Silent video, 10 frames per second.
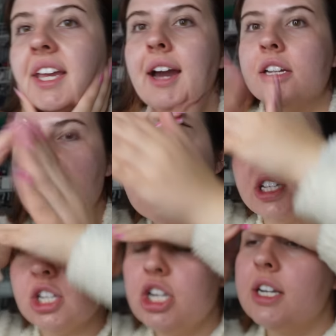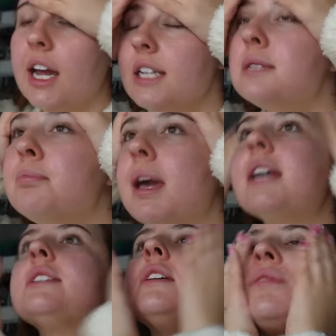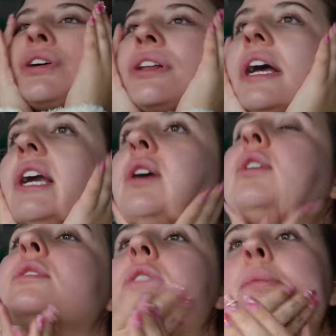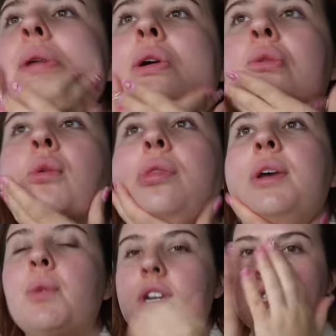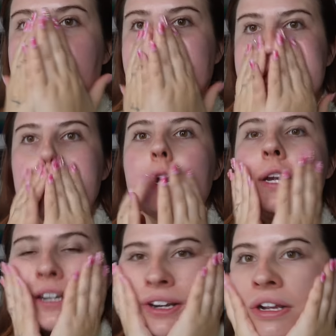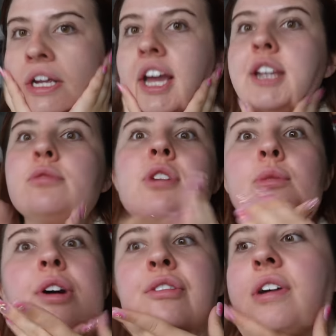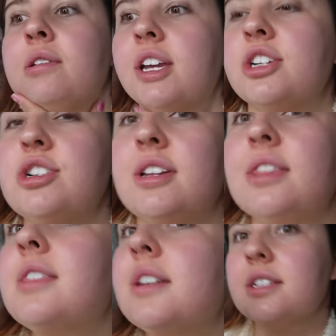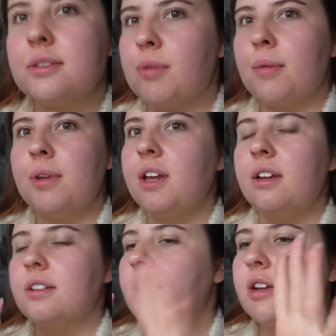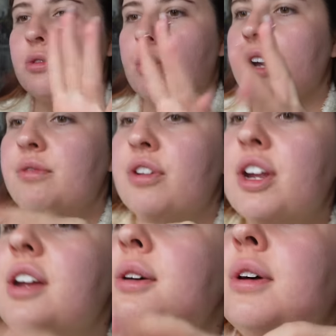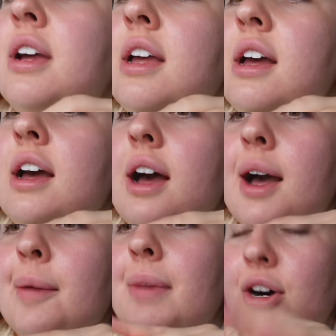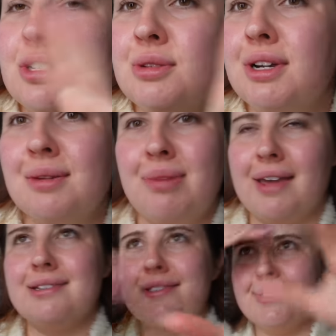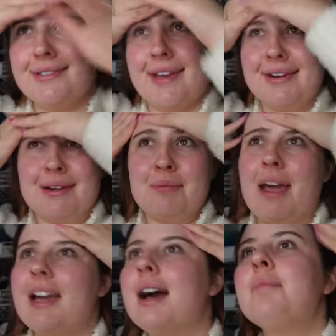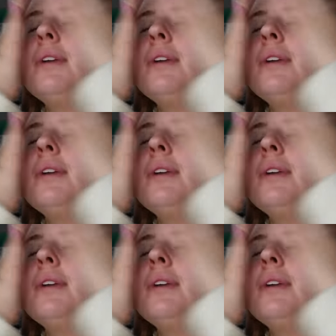yeah, it's just such a nice base. If you're like somebody who only wears sunscreen and, and you don't wear foundation, is probably like great for you. Um, also a good base just under makeup,